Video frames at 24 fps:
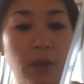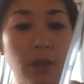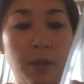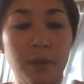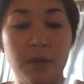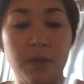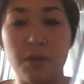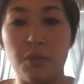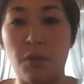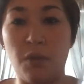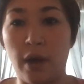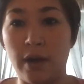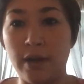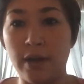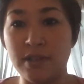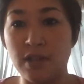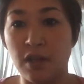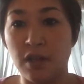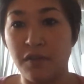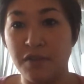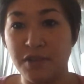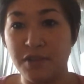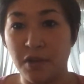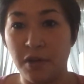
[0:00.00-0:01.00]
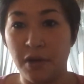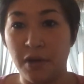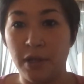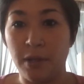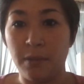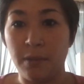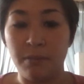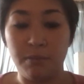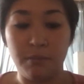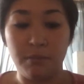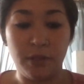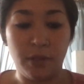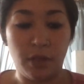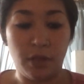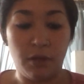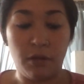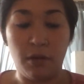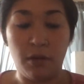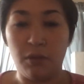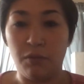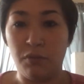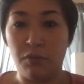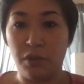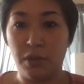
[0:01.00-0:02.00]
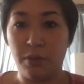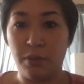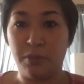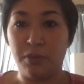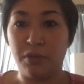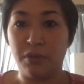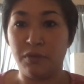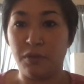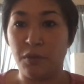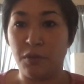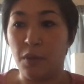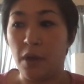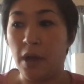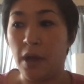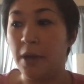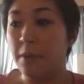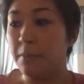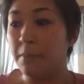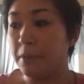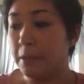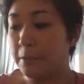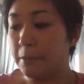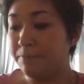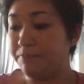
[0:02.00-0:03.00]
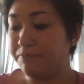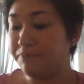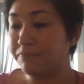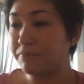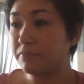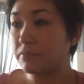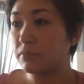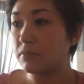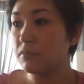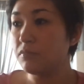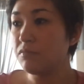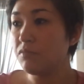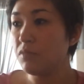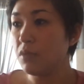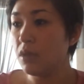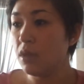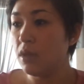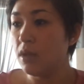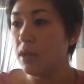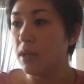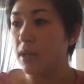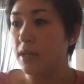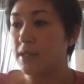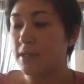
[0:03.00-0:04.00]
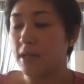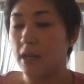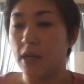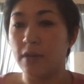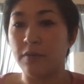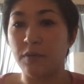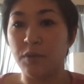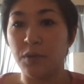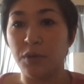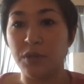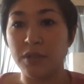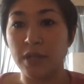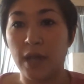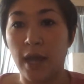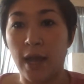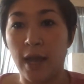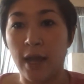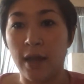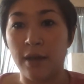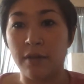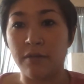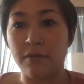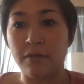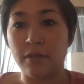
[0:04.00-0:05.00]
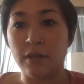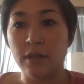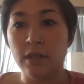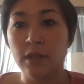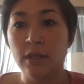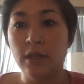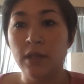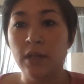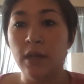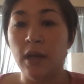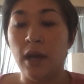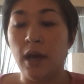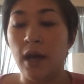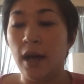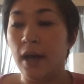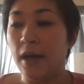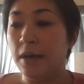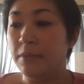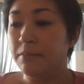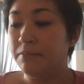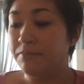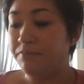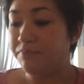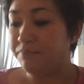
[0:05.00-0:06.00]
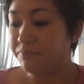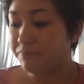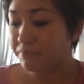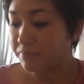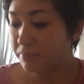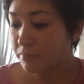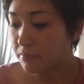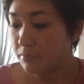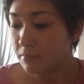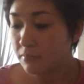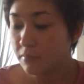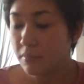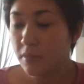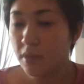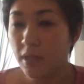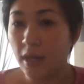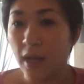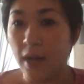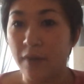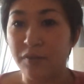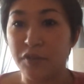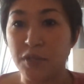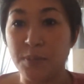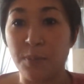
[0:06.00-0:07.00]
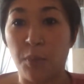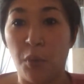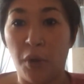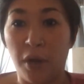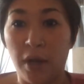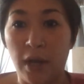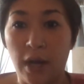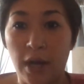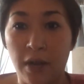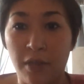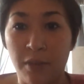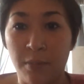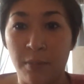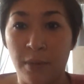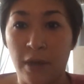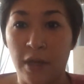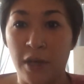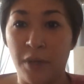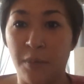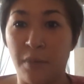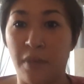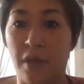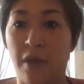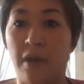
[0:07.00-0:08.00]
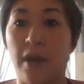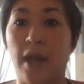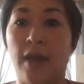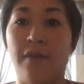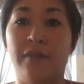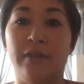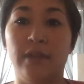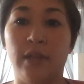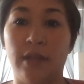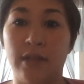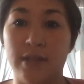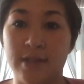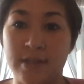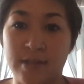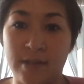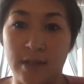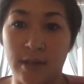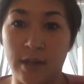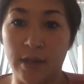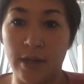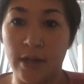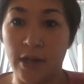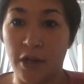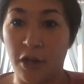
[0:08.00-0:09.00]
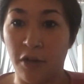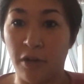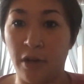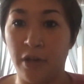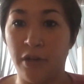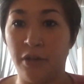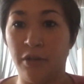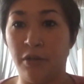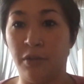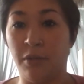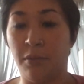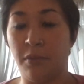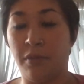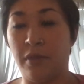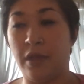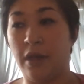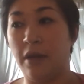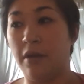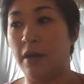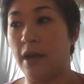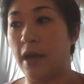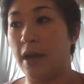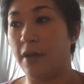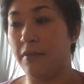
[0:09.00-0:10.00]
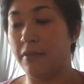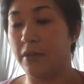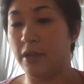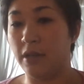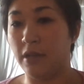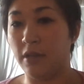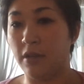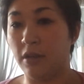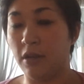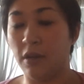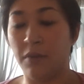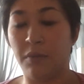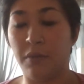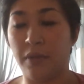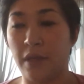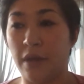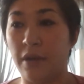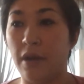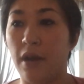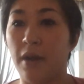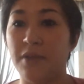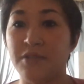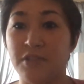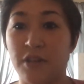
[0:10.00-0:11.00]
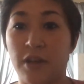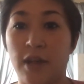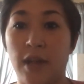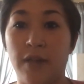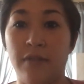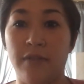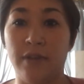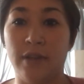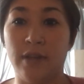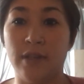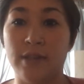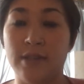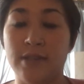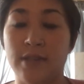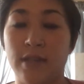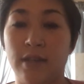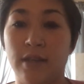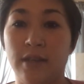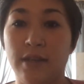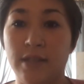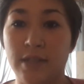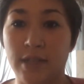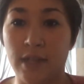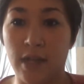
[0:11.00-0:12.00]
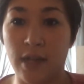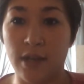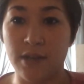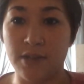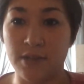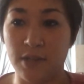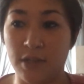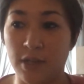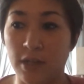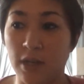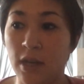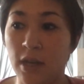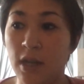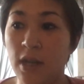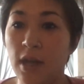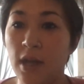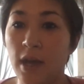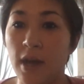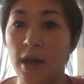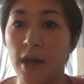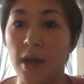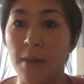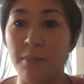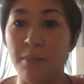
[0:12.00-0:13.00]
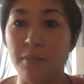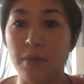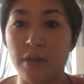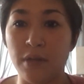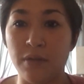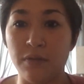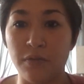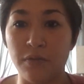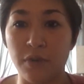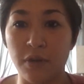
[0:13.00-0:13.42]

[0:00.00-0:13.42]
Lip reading: I mean, the wine itself is already, you know, a really beautiful wine, but it's kind of cool to have kind of just pouring it out of the bottle without having let it sit in an aerator, or having it sit in a decanter. And